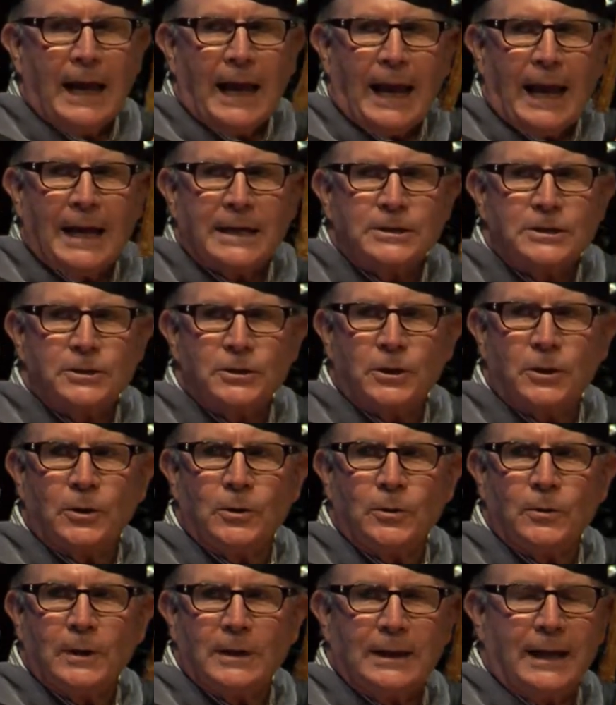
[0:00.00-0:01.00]
And
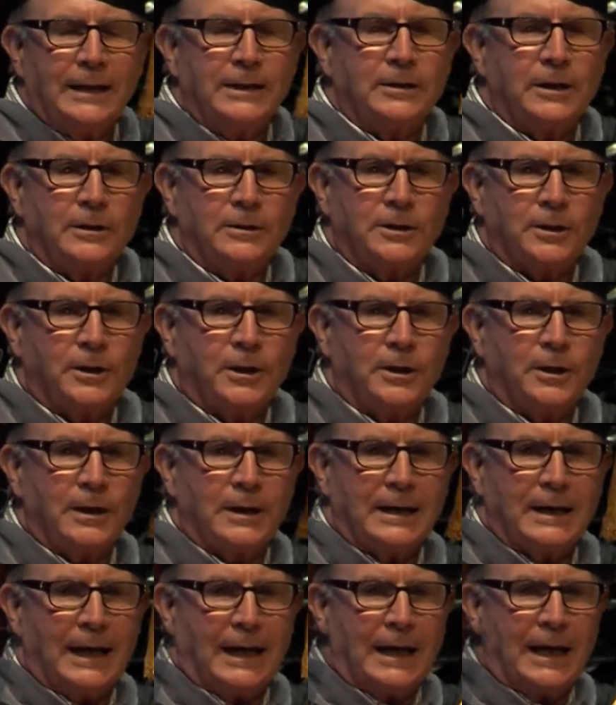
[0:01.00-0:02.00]
so, like Dr.
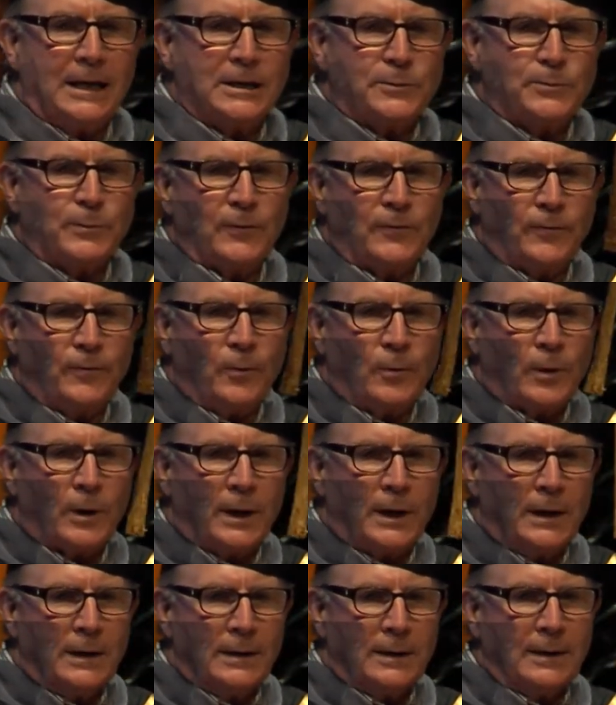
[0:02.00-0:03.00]
Hurd decades
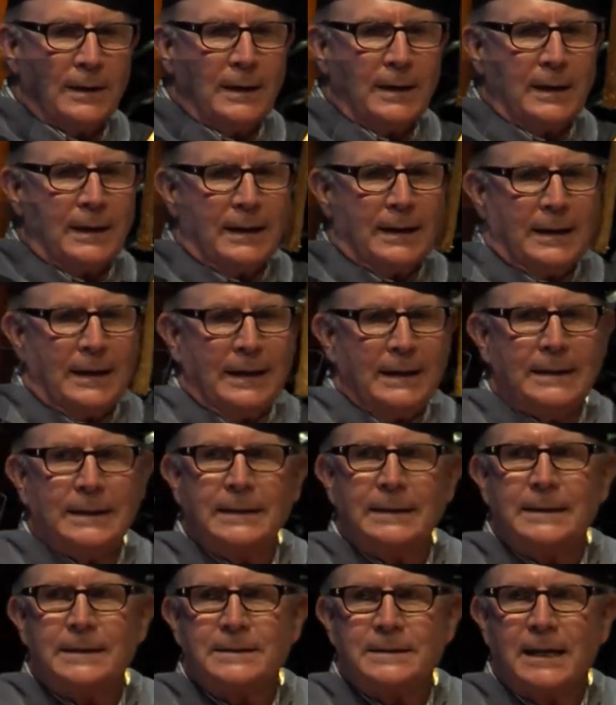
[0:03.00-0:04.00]
before, he
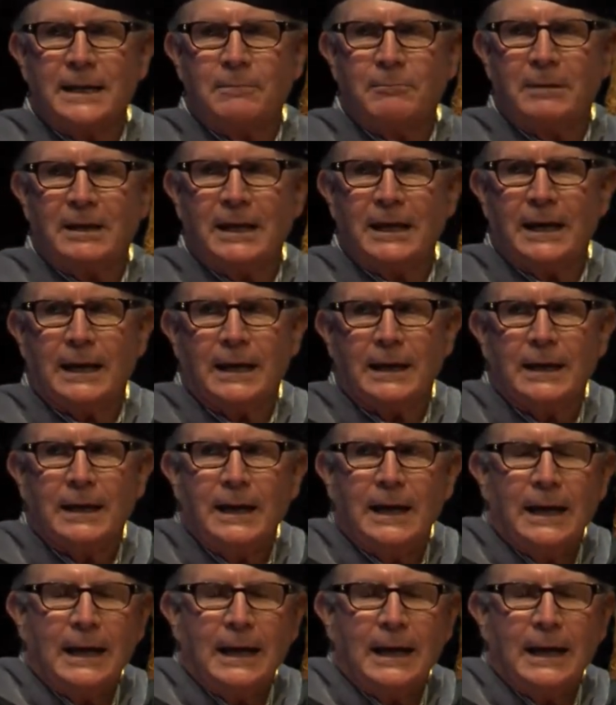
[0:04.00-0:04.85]
did the same thing.